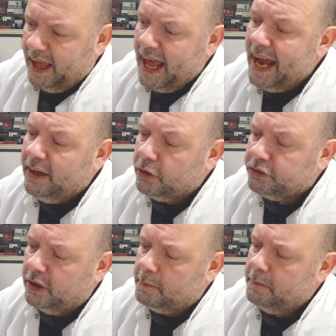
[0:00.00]
I know
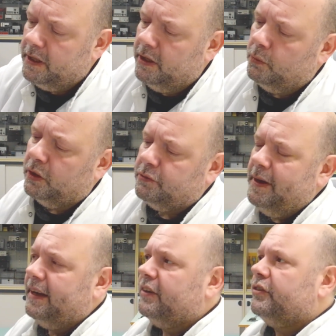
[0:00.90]
some
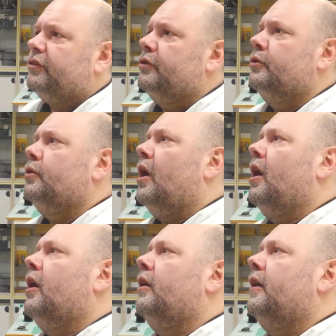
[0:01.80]
watchmakers who
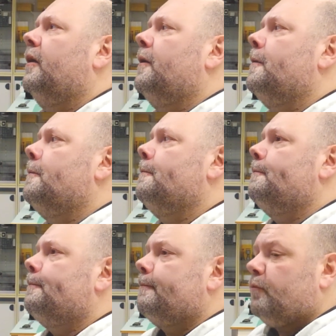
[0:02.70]
are
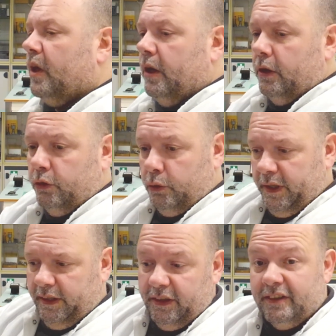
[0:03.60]

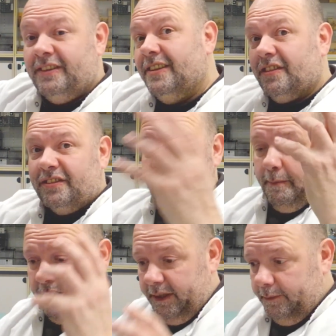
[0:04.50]
doing the
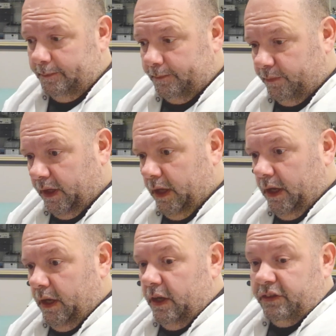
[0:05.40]
disassembly.
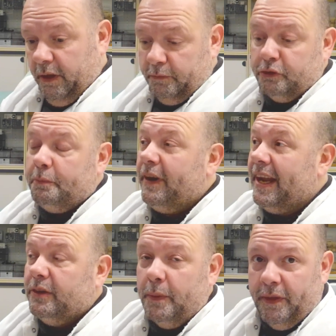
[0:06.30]
Some spray
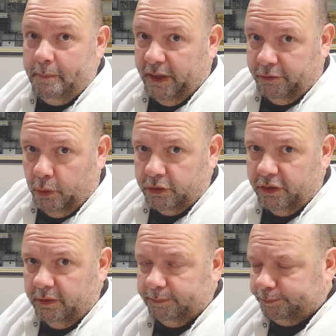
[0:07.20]
it with a bit of
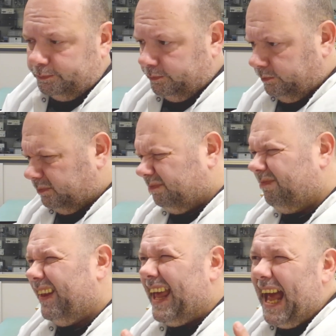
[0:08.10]
water.
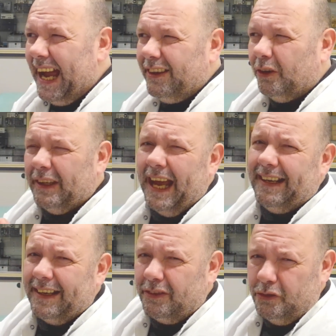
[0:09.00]
I don't like
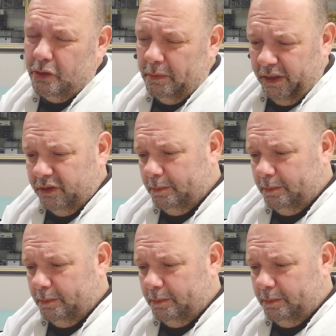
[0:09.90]
that too much